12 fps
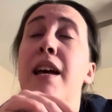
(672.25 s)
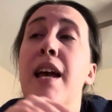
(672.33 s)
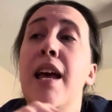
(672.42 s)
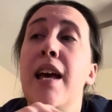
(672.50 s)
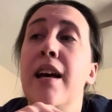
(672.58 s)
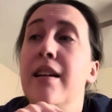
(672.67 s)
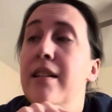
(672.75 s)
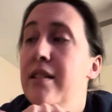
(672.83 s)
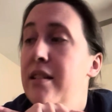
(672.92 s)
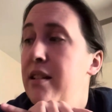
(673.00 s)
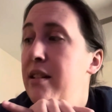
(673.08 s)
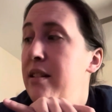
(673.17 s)

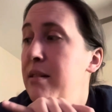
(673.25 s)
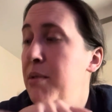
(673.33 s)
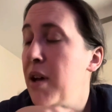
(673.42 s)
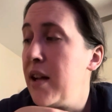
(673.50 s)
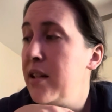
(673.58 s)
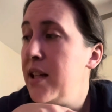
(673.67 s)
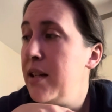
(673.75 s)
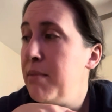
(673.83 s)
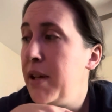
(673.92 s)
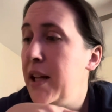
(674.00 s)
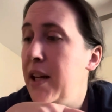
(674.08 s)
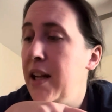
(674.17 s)
and some content
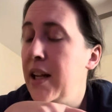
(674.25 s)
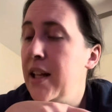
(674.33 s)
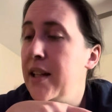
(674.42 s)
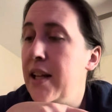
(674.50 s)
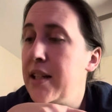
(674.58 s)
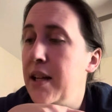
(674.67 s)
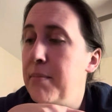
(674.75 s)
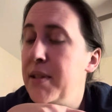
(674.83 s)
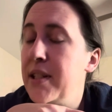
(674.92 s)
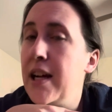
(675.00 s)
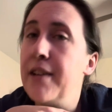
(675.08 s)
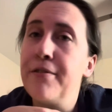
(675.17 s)
planning and that type of
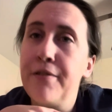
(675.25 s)
stuff.